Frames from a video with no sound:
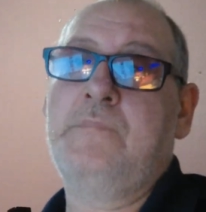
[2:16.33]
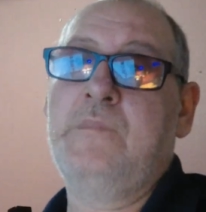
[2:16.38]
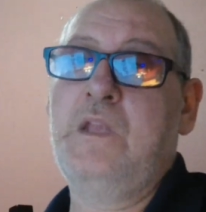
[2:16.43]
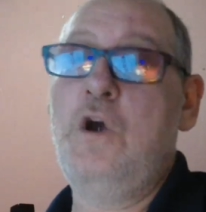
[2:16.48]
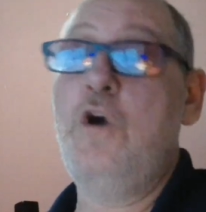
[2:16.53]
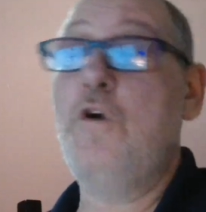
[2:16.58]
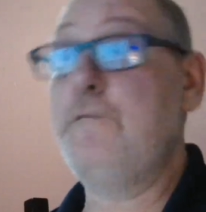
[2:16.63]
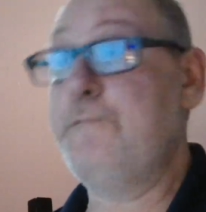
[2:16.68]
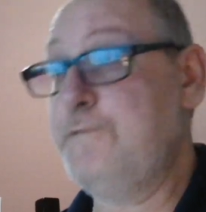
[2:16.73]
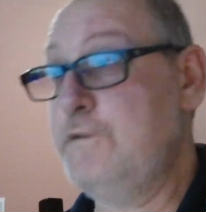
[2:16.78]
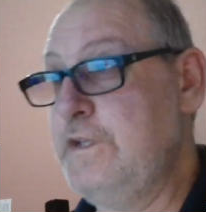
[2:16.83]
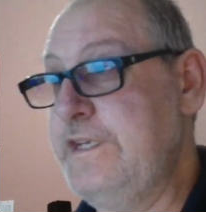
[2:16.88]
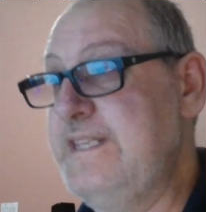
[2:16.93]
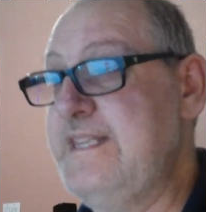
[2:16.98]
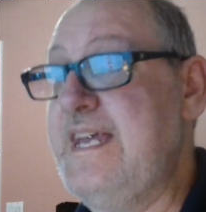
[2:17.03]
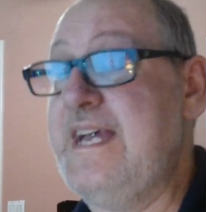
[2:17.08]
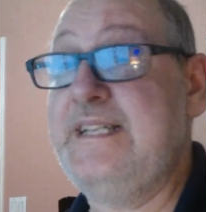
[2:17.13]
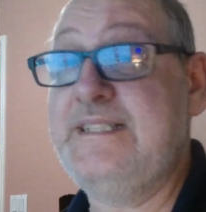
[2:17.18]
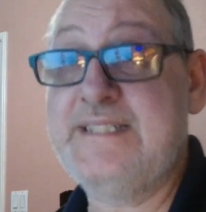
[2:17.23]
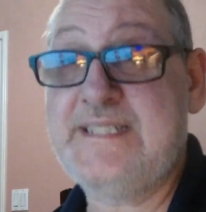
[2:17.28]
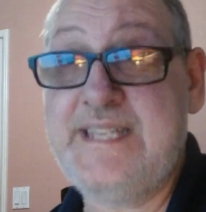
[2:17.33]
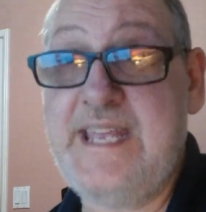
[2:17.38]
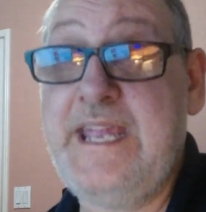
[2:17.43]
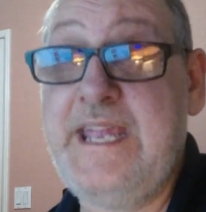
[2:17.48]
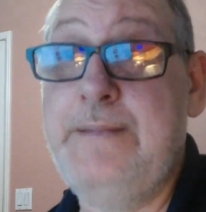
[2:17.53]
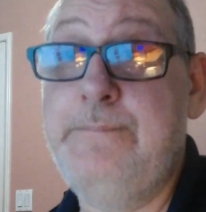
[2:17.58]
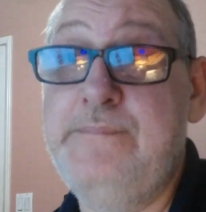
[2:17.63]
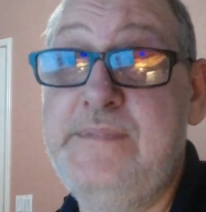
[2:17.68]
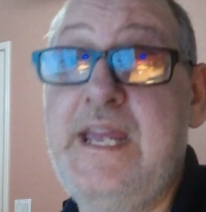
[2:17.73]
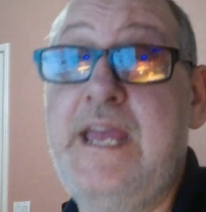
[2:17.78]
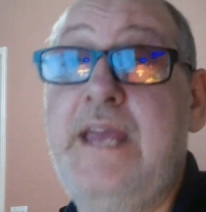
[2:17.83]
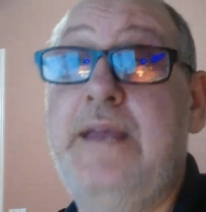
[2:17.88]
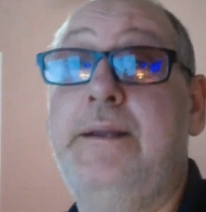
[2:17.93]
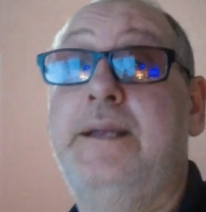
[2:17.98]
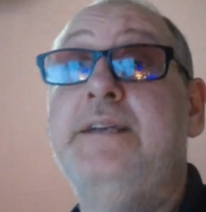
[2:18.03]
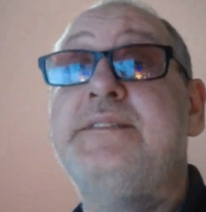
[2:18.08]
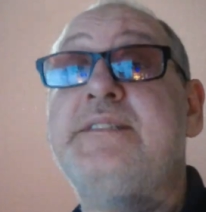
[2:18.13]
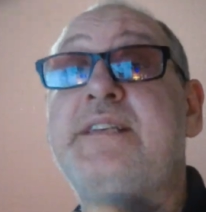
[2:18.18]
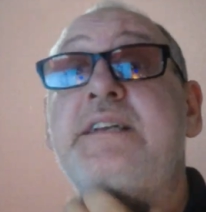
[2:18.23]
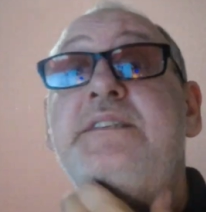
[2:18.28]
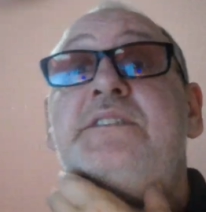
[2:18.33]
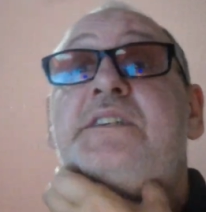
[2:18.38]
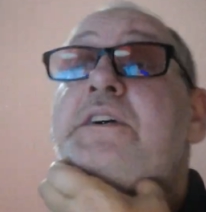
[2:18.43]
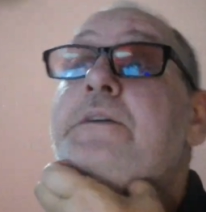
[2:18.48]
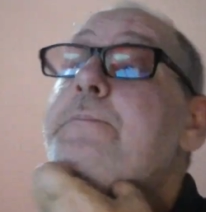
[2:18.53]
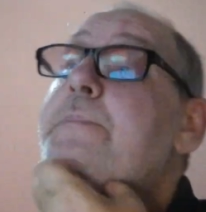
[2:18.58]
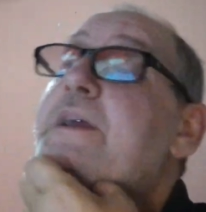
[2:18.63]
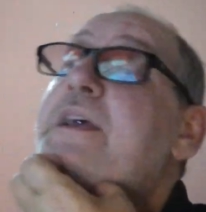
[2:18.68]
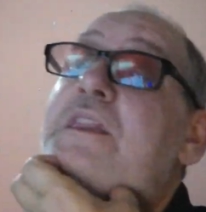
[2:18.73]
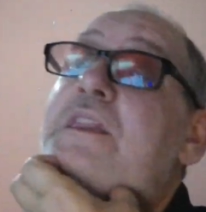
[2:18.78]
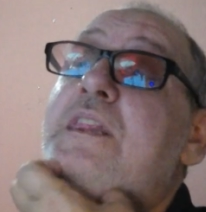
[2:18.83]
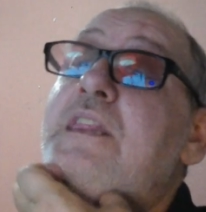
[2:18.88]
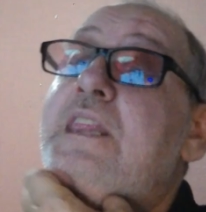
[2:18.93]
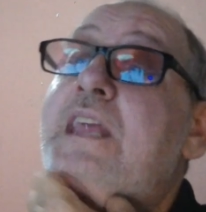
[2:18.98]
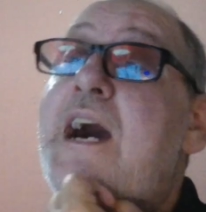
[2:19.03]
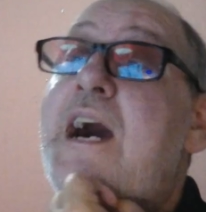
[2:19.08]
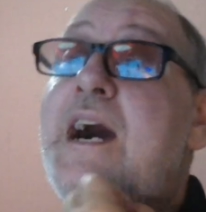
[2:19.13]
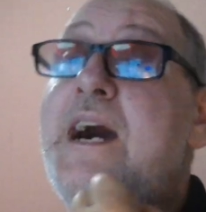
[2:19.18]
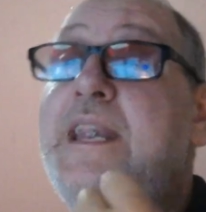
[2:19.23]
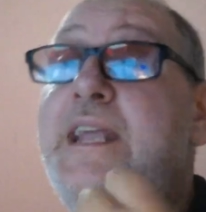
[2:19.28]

Hopefully that same day, because that's going to be a lot of